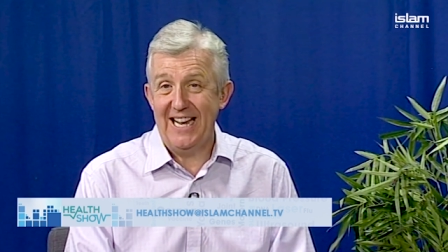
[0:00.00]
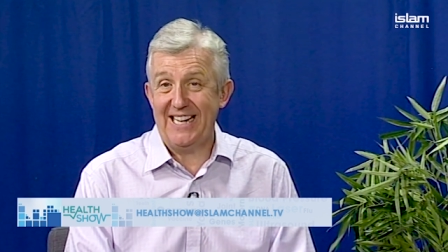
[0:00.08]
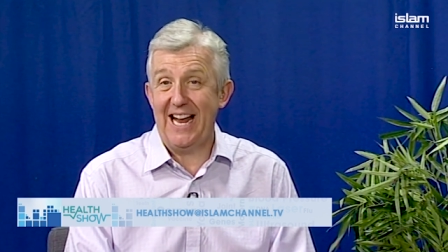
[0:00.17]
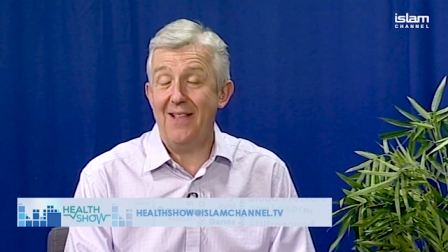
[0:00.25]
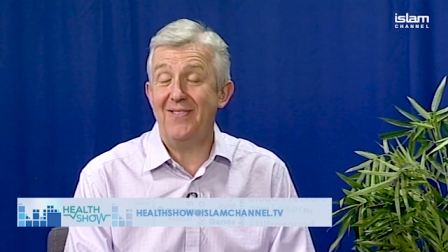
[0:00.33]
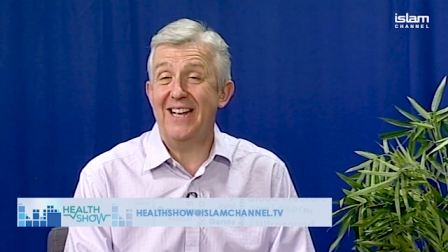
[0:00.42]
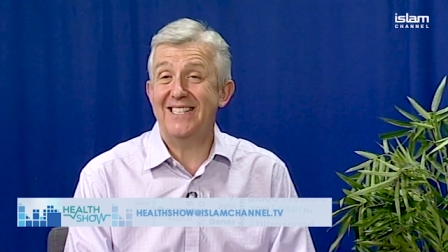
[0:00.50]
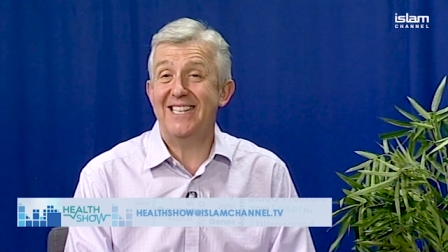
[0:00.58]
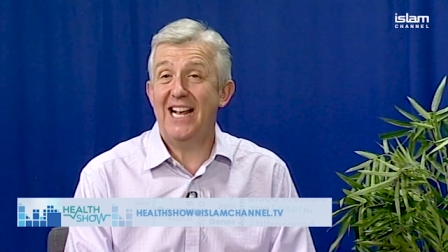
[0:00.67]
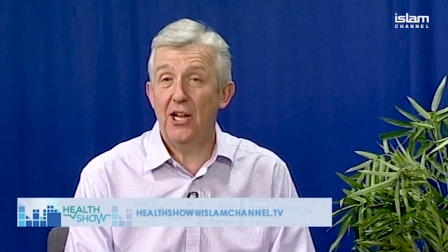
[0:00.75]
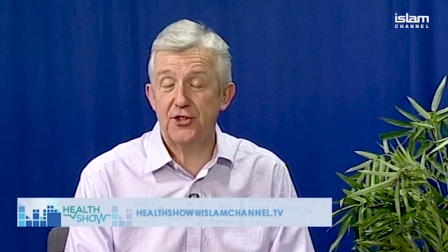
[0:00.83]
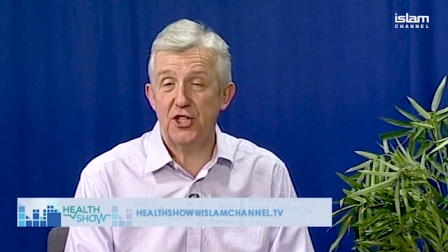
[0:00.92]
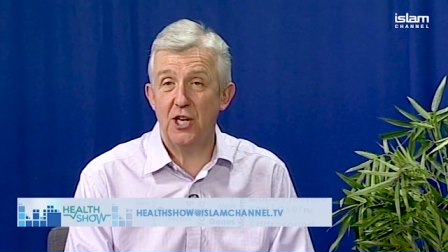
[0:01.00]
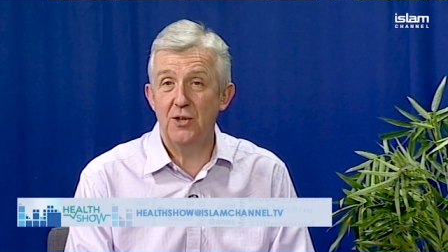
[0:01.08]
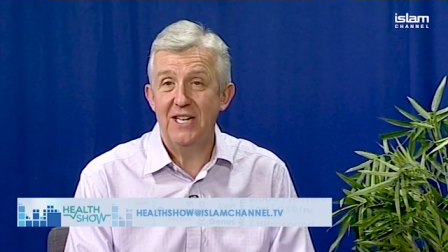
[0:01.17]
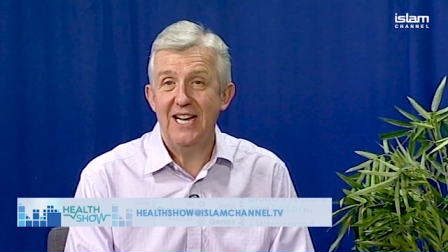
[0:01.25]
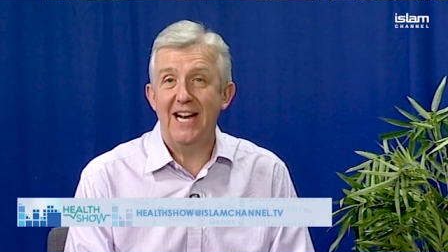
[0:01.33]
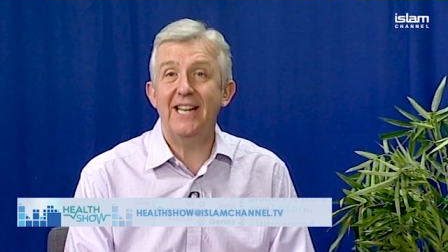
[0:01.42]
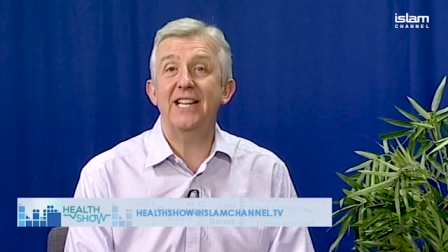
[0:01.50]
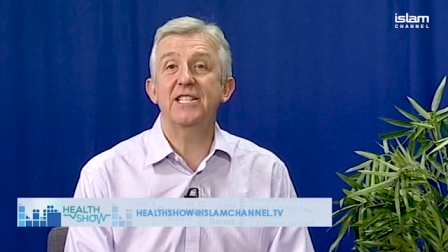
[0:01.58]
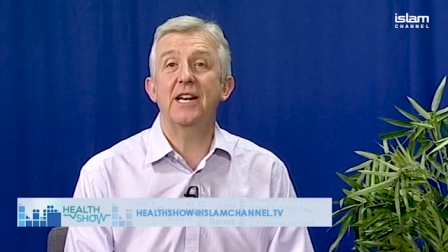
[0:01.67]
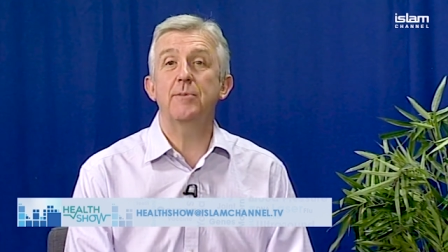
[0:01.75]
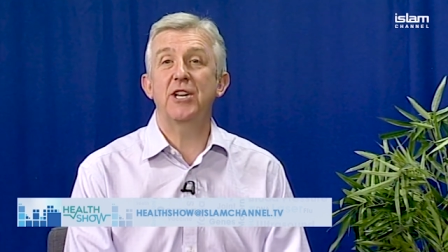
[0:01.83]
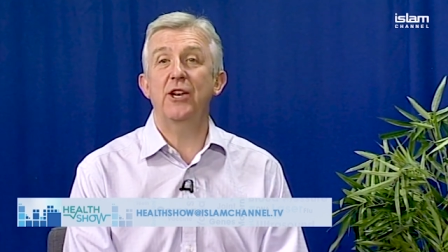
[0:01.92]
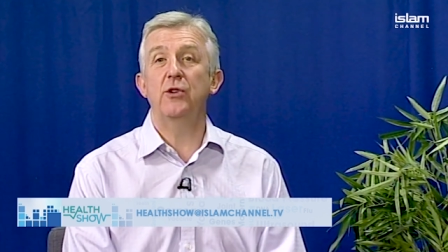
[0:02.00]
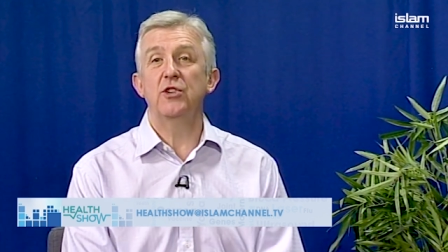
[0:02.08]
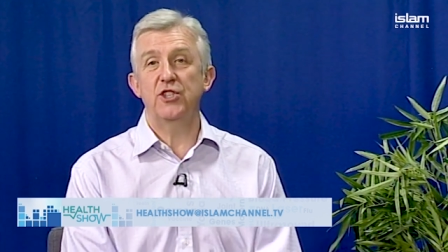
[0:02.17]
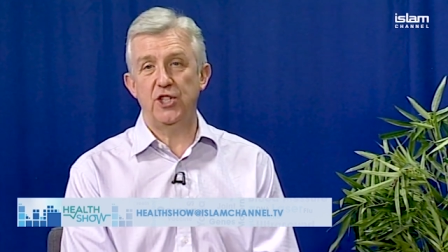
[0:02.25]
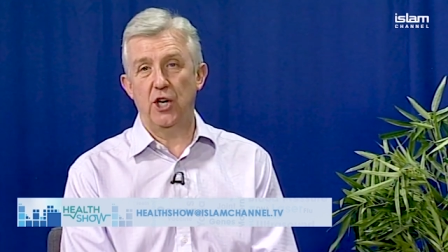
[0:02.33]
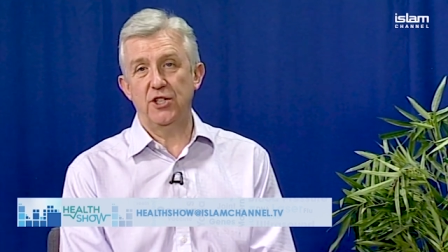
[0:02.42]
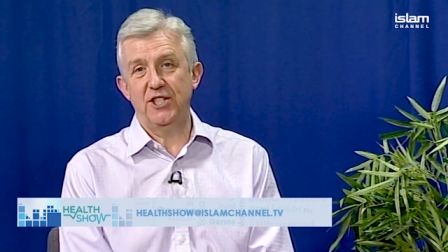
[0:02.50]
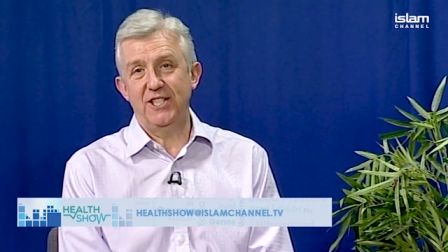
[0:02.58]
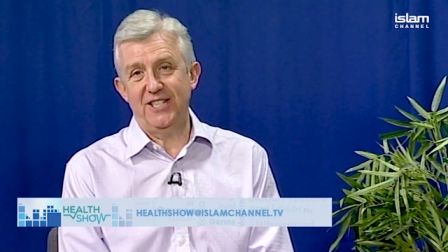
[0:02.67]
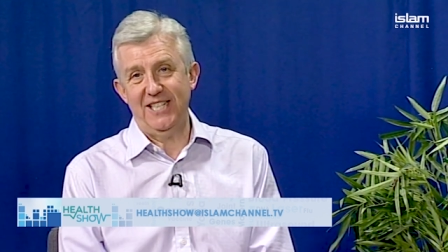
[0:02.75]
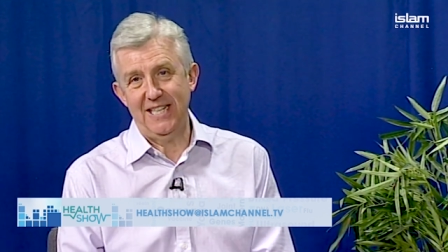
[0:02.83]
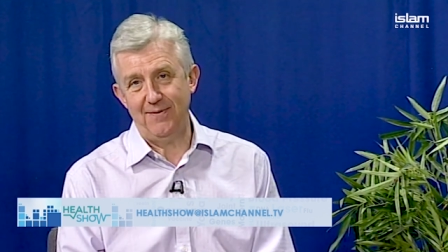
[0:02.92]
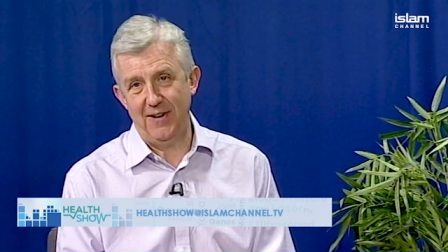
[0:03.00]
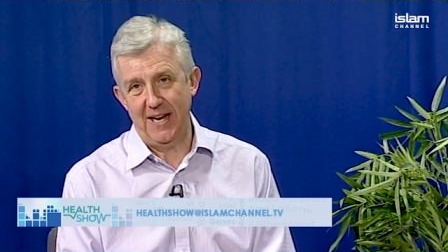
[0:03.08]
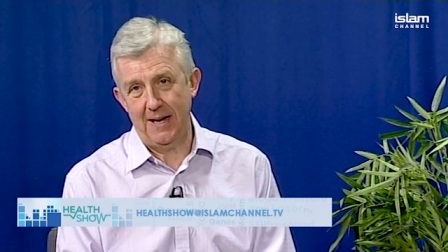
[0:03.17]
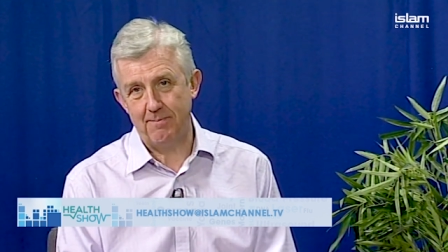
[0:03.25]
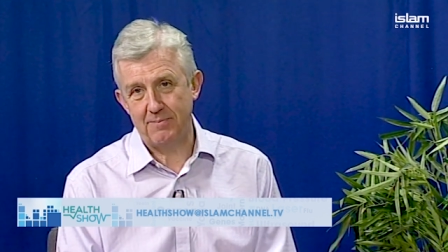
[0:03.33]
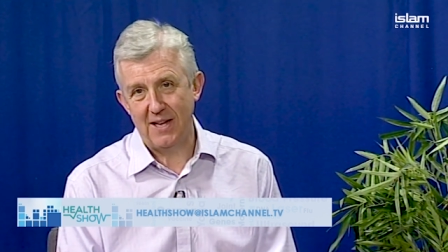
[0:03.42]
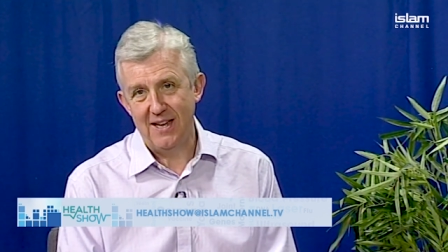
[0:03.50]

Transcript: Again, that's healthshow at islamchannel.tv.